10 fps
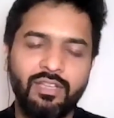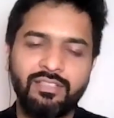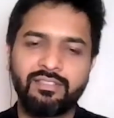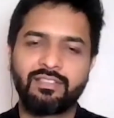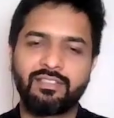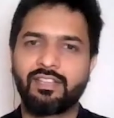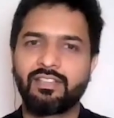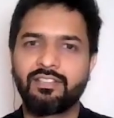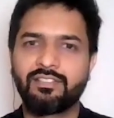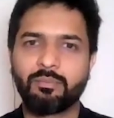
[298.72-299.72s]
So let's take
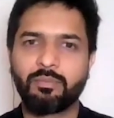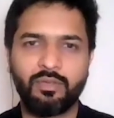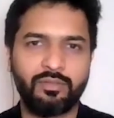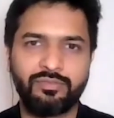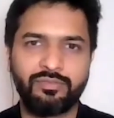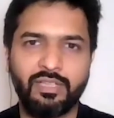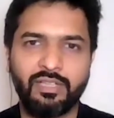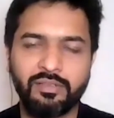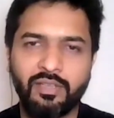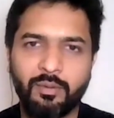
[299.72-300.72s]
the example of
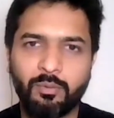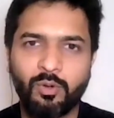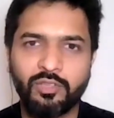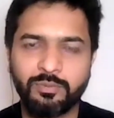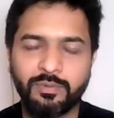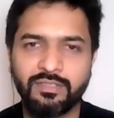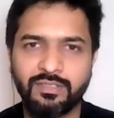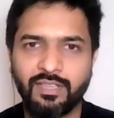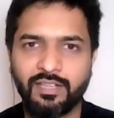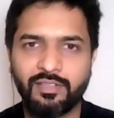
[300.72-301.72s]
Apollo Hospitals.
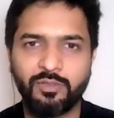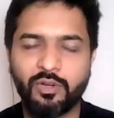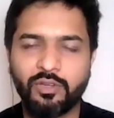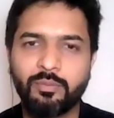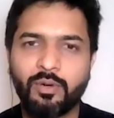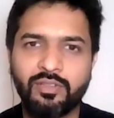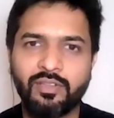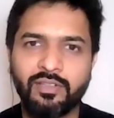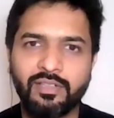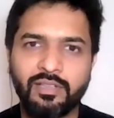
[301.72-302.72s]
Like you talked about
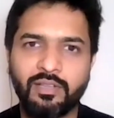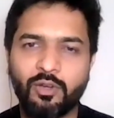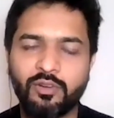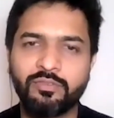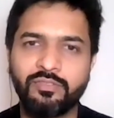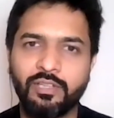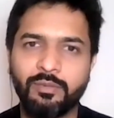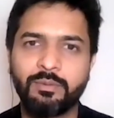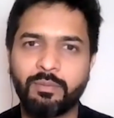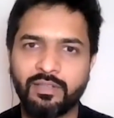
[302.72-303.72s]
a lot of
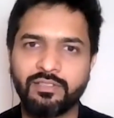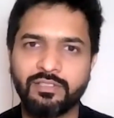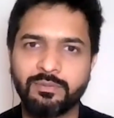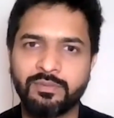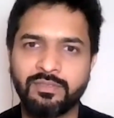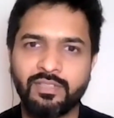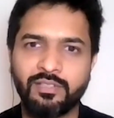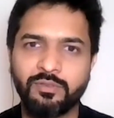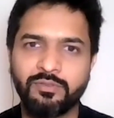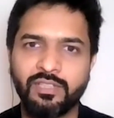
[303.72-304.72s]
government partnerships
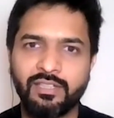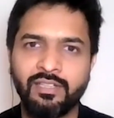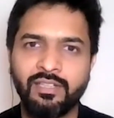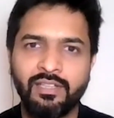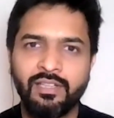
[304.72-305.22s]
that you've done.